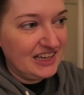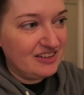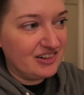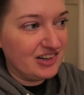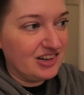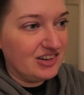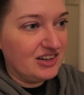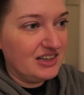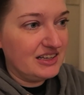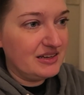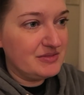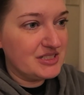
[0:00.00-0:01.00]
I don't know.
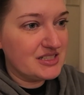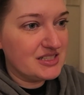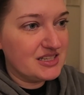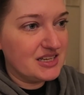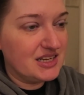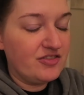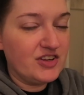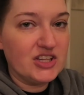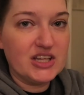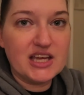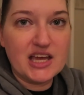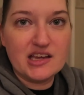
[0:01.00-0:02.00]
I'm just
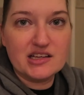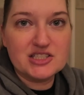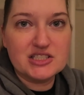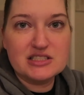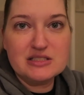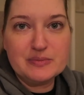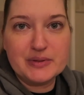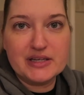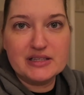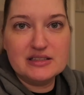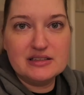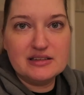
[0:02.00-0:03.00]
feeling anxious,
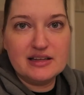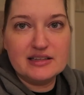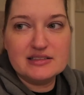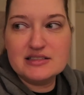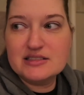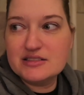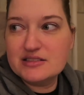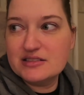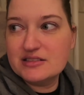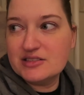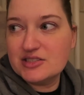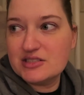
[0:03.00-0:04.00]
but
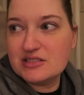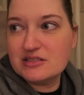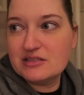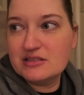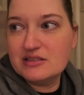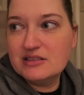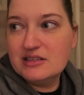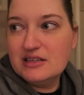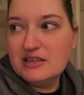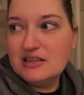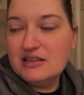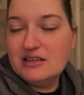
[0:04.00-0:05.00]
that's just
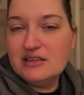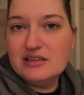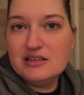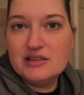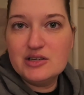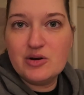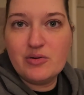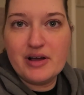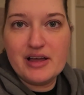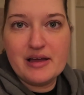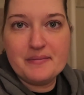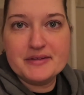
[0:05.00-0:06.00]
who
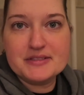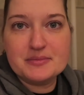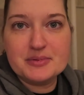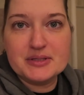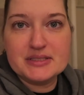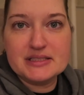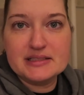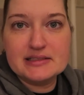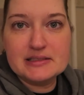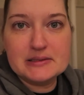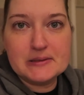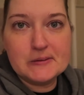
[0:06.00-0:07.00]
I am as a
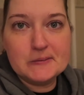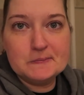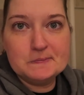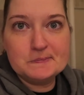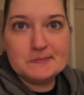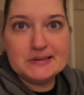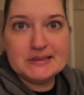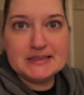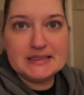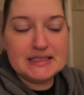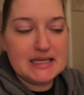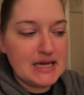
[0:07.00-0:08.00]
person. So
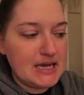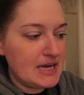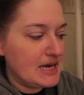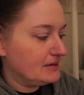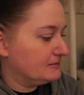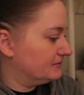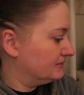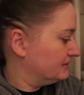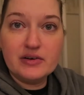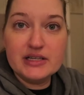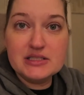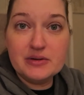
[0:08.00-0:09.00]
yeah.
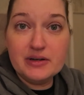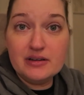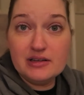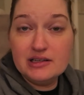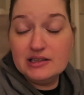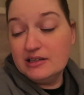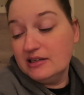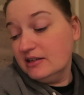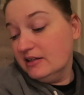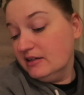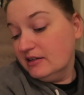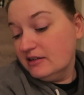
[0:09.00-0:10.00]
Right, Doyle?
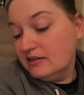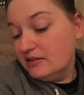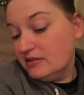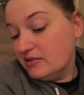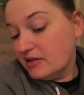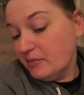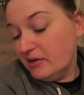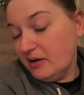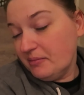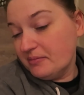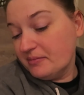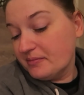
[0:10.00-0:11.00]
You coming
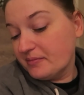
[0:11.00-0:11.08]
up?